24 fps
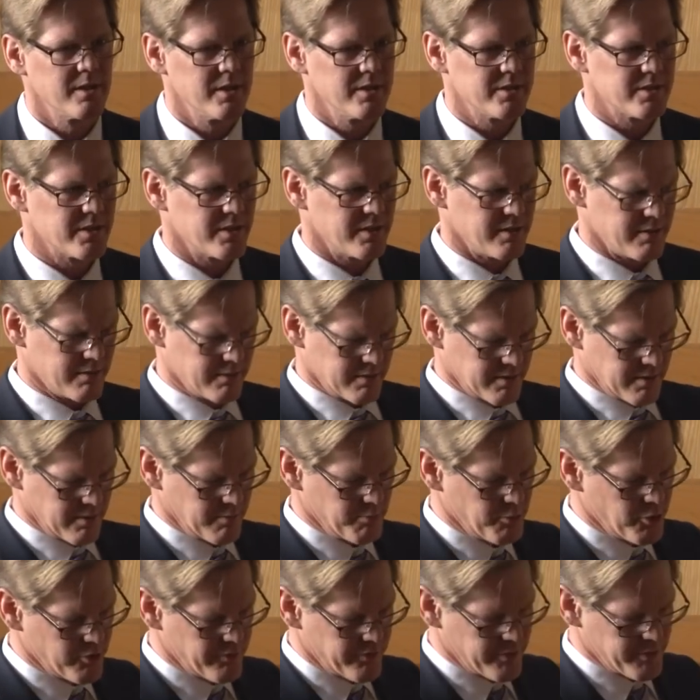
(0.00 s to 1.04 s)
and say
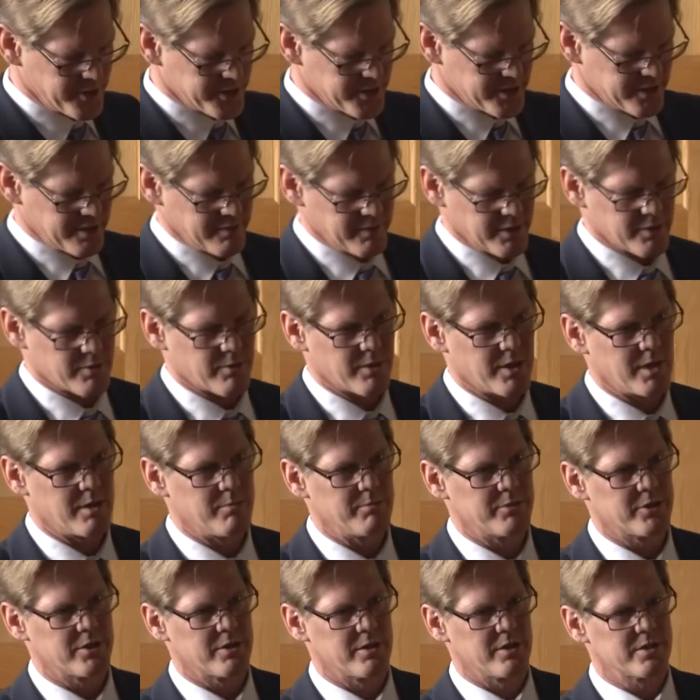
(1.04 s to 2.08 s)
move from the civic
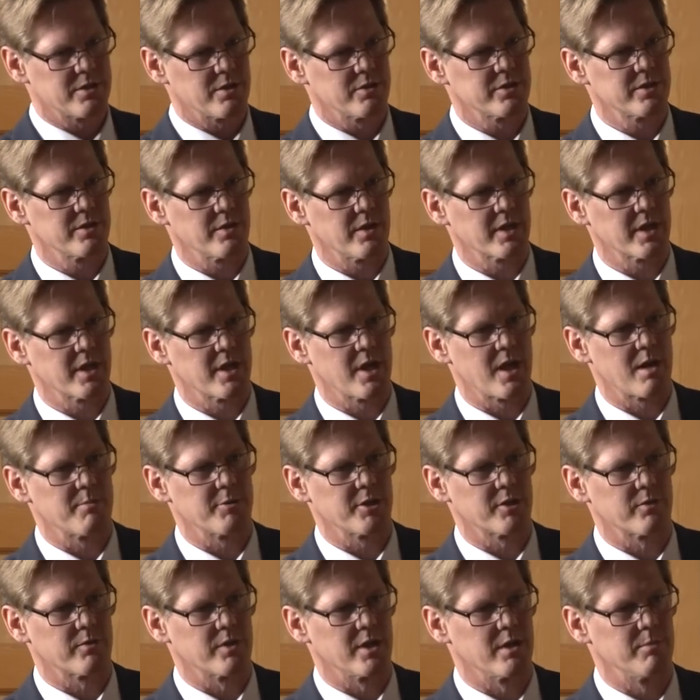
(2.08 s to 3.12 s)
realm to the
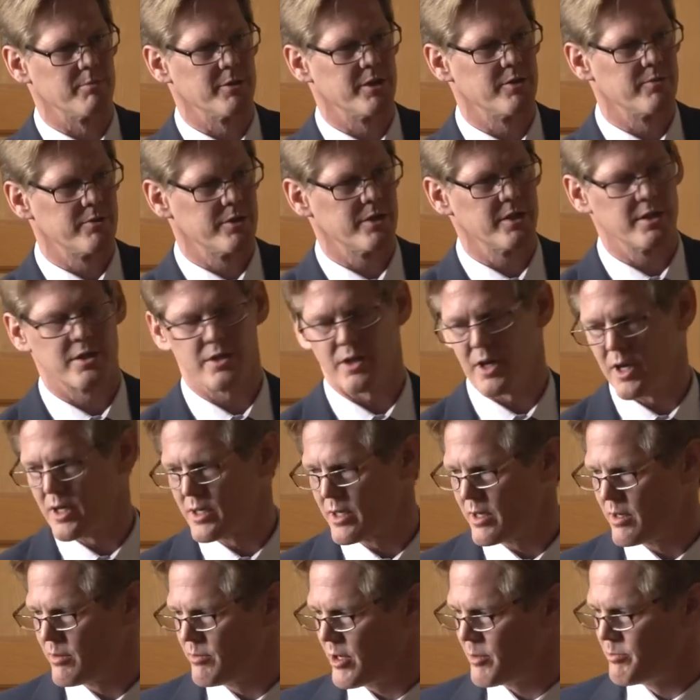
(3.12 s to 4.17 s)
socioeconomic realm and really
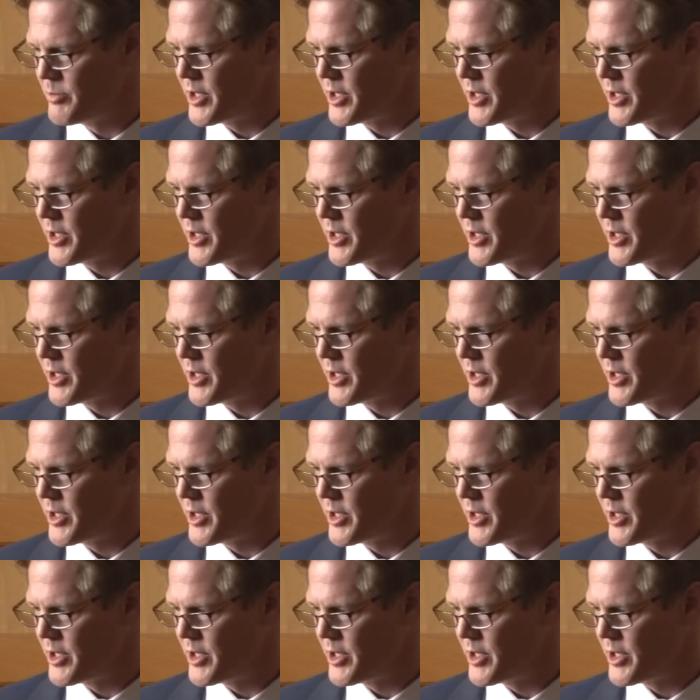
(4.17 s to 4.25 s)
talk a,